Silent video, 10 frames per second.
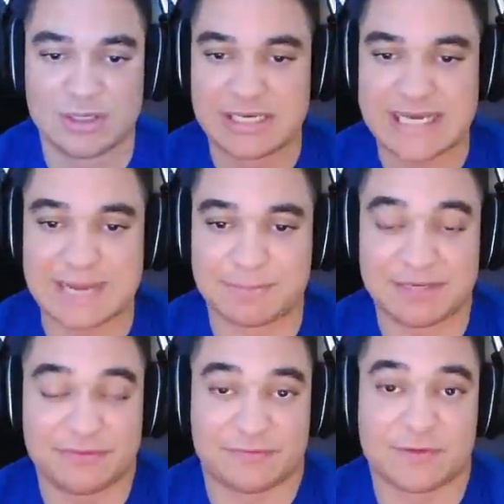I
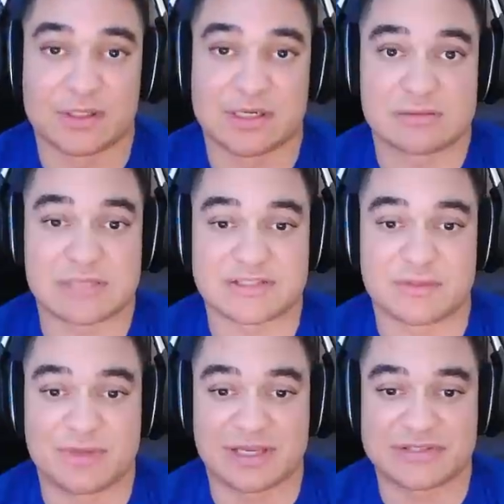play for fun. That's the
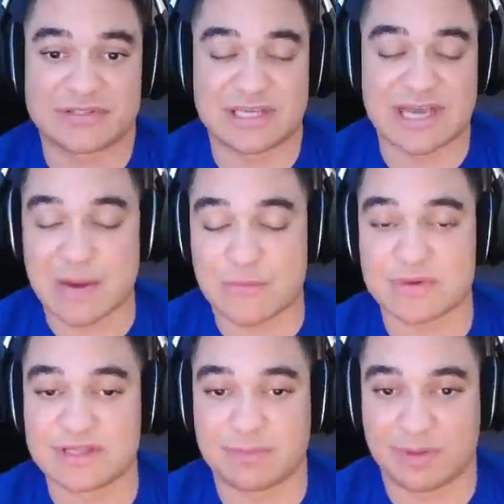biggest thing. I
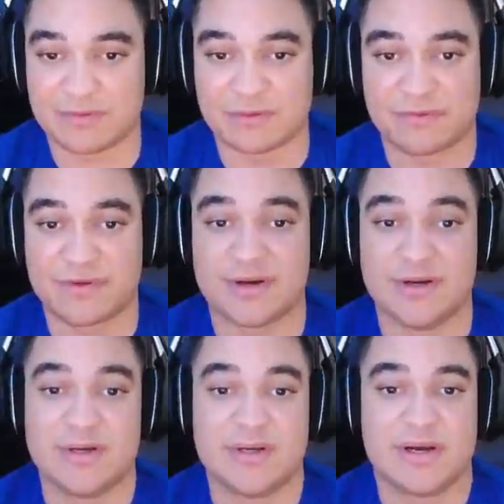really play for fun.
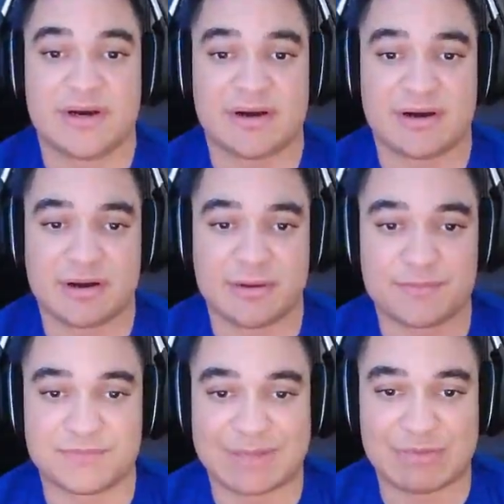I'm
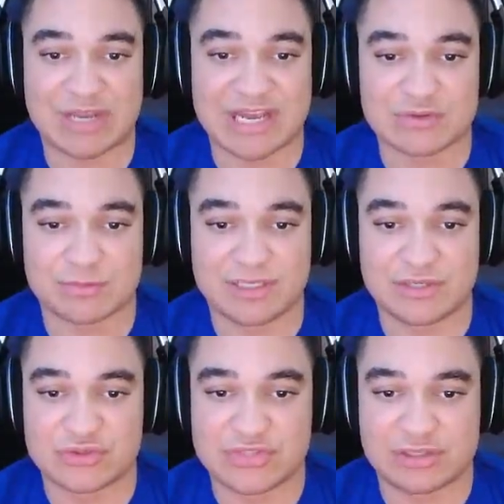a casual player
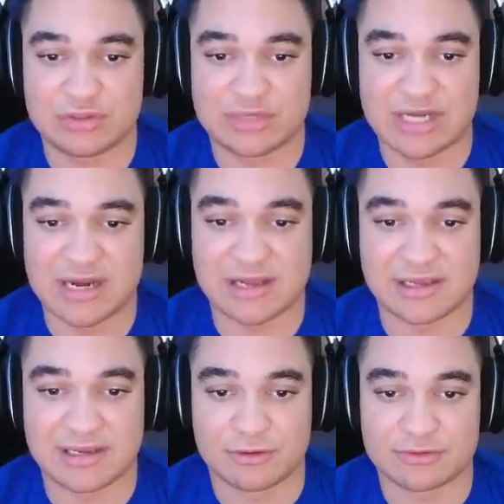just like you and I,
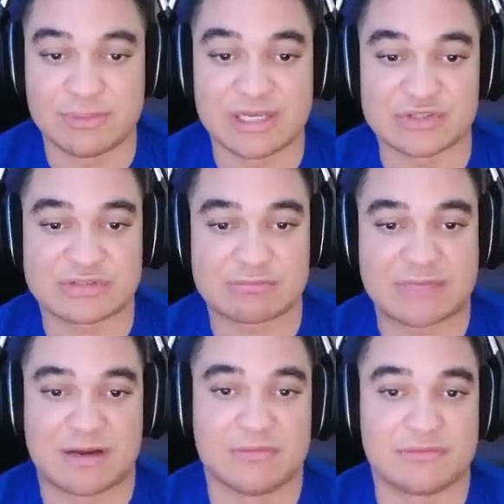and ultimately I just
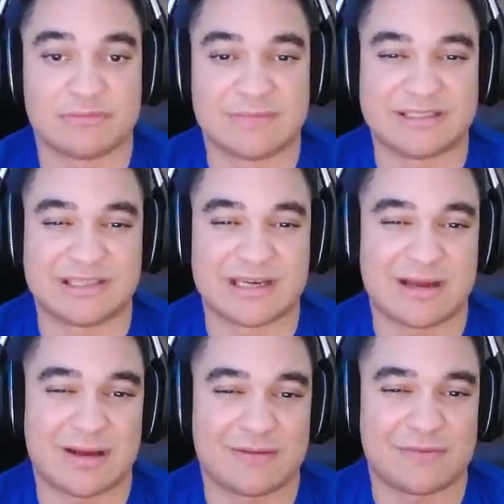kind of, I think
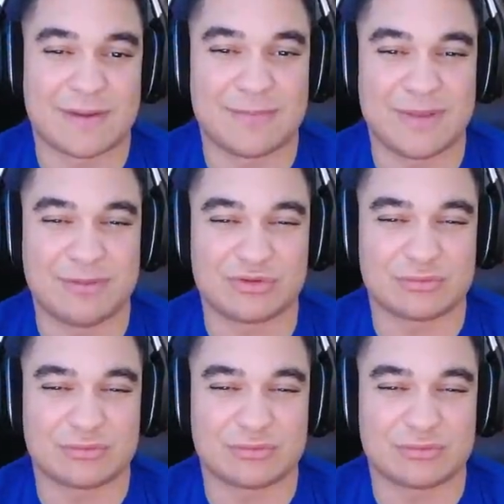I have about maybe